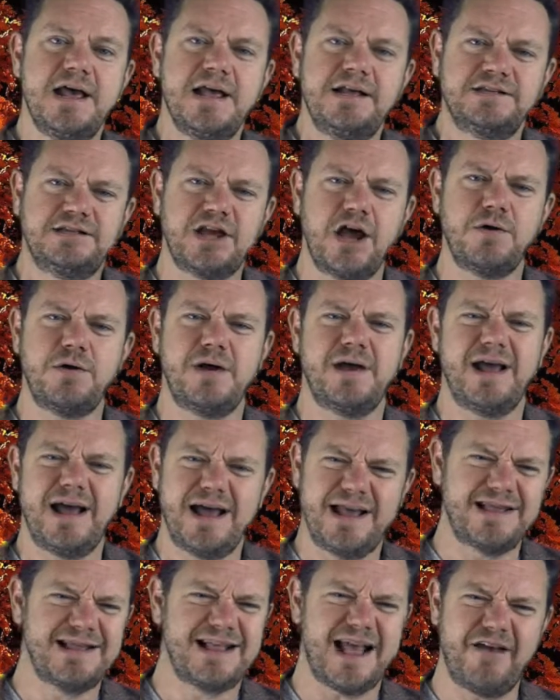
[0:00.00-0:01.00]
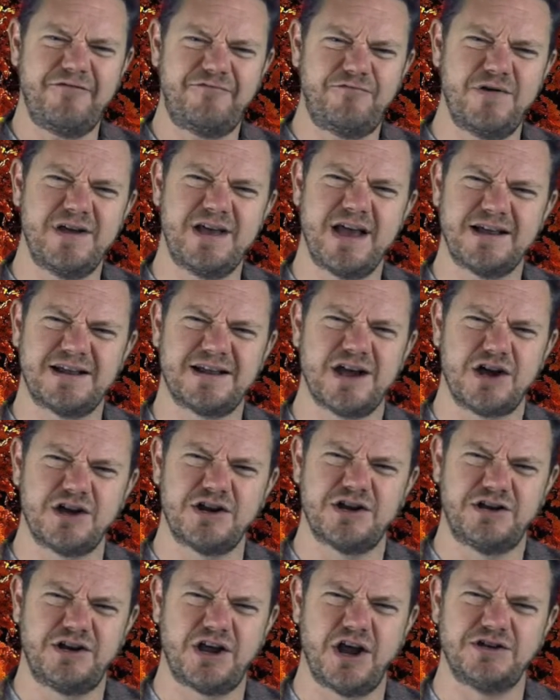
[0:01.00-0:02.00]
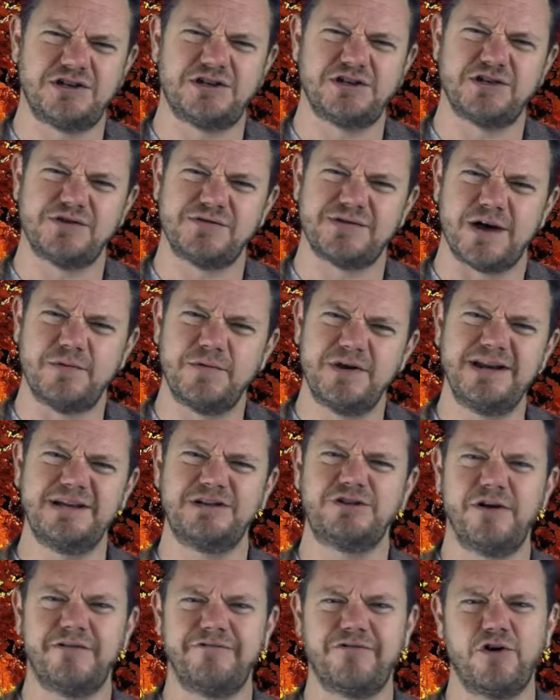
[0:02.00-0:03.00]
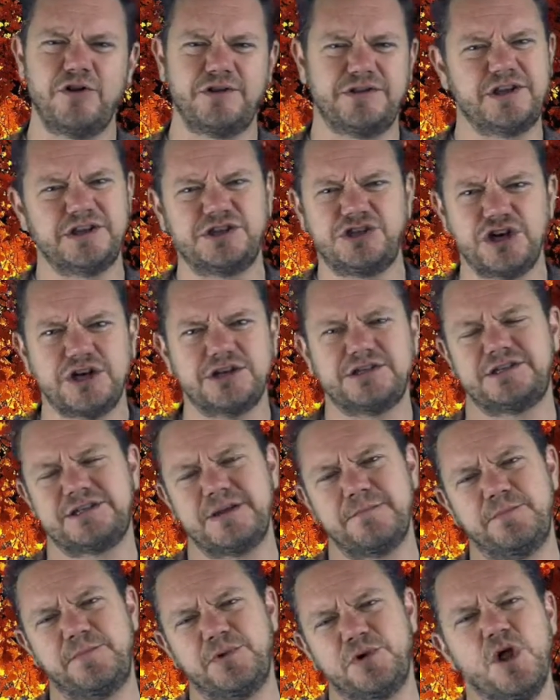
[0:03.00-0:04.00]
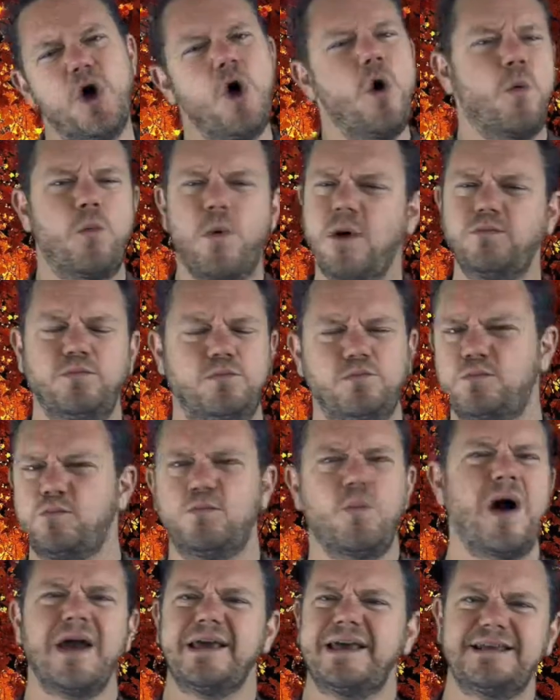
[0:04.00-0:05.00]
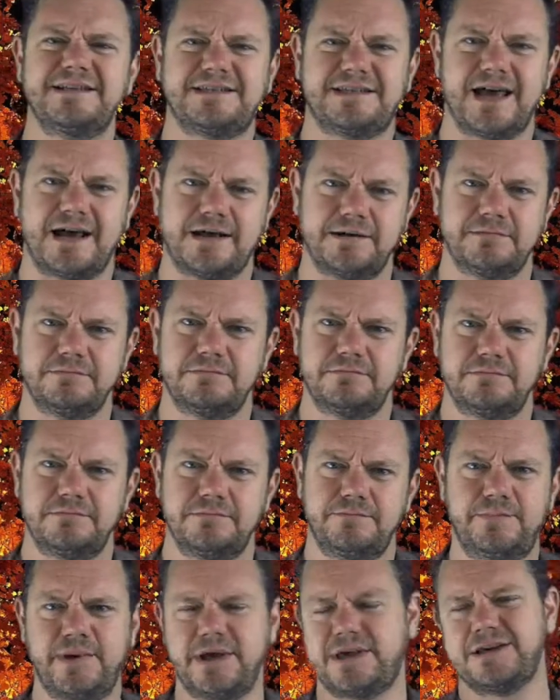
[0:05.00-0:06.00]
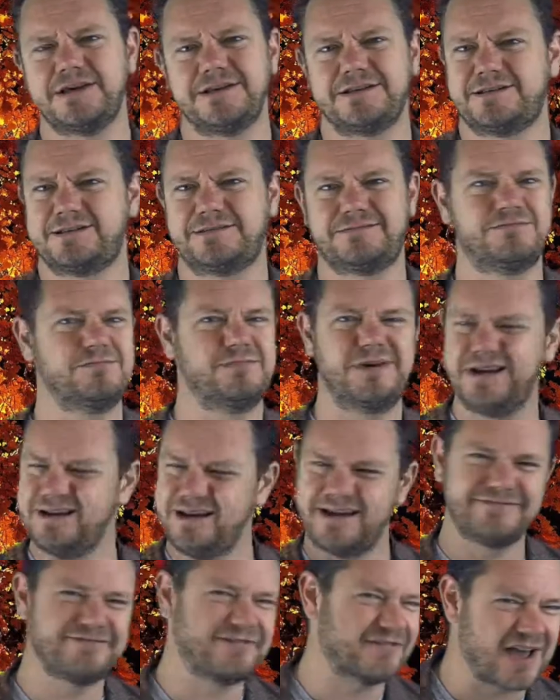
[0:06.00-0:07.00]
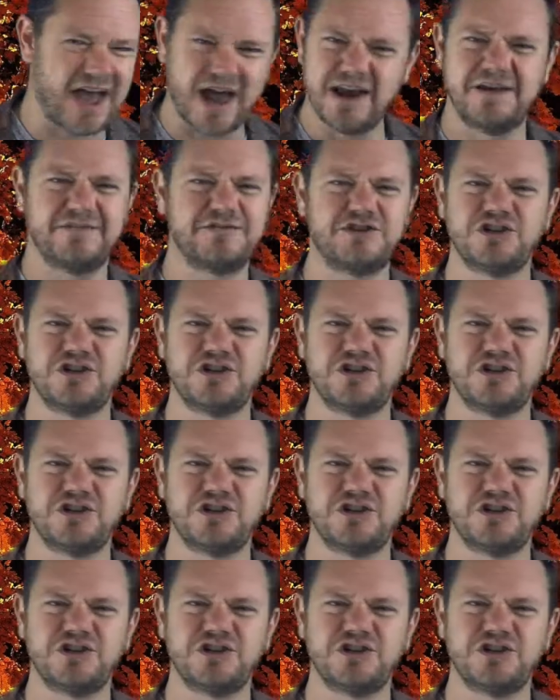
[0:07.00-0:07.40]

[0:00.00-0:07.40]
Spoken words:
So if we're going to do that, we need to avoid the just simple, well, why is that? Because, well, I've kind of